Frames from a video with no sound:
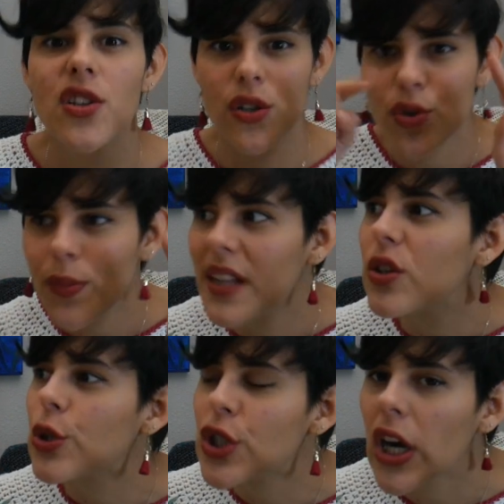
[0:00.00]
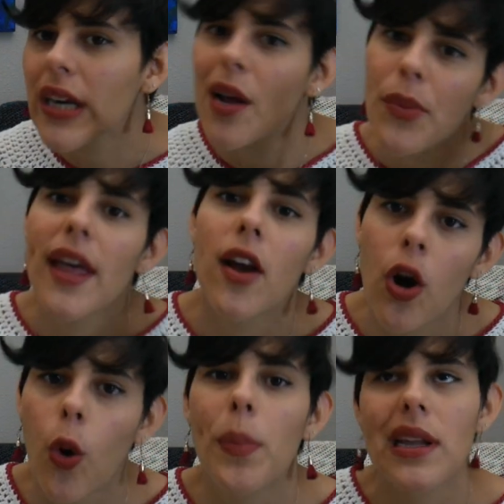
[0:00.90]
So I'll do my little chart and I'll be like,
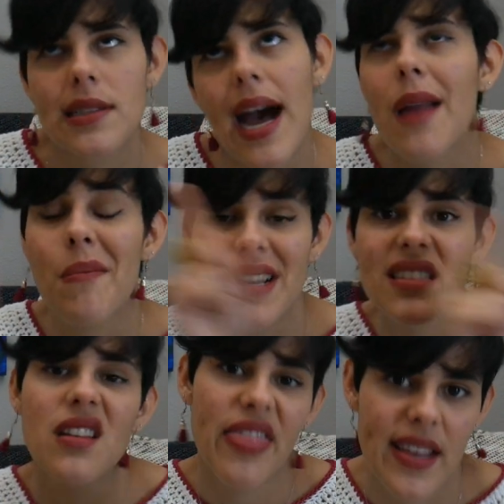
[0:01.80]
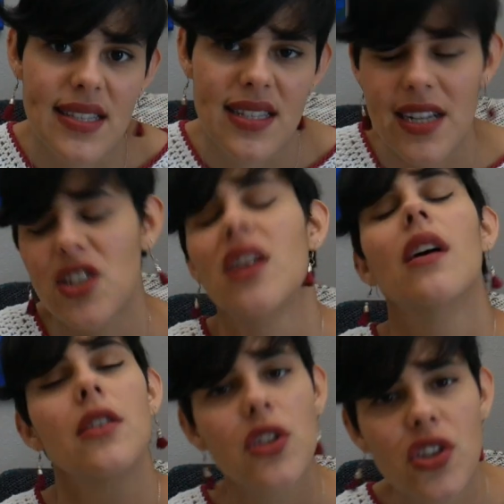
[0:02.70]
oh, because I missed this stitch.
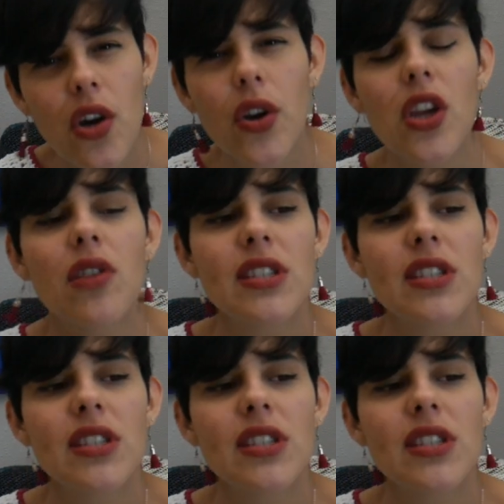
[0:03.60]
So, you know,